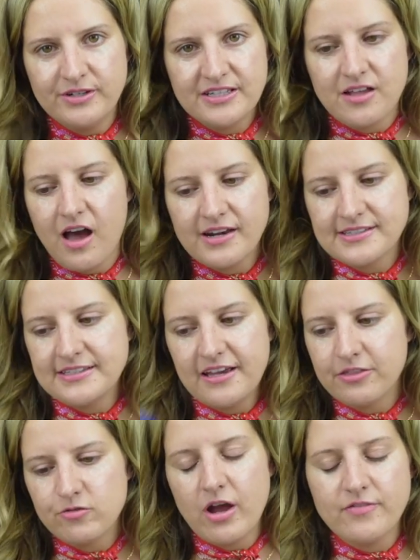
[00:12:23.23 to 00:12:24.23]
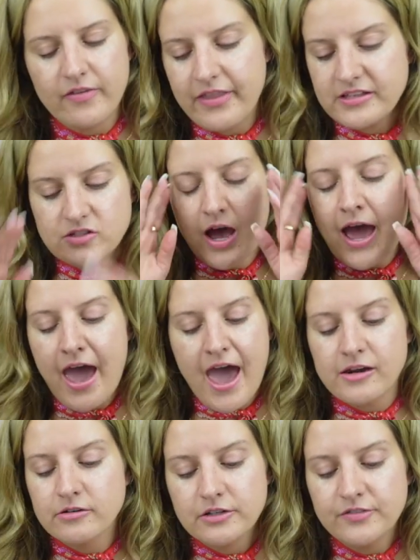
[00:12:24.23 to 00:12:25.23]
And it's honestly, I thrive on that. So I,
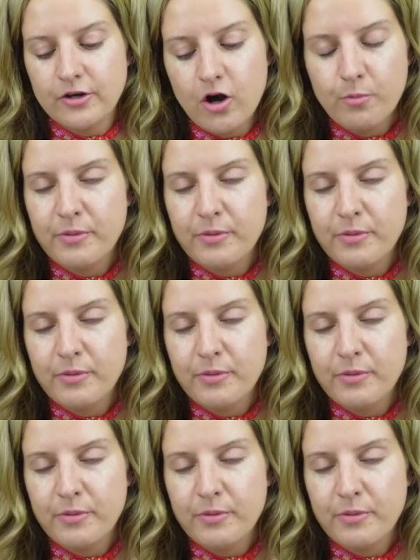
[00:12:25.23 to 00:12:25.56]
I don't even know,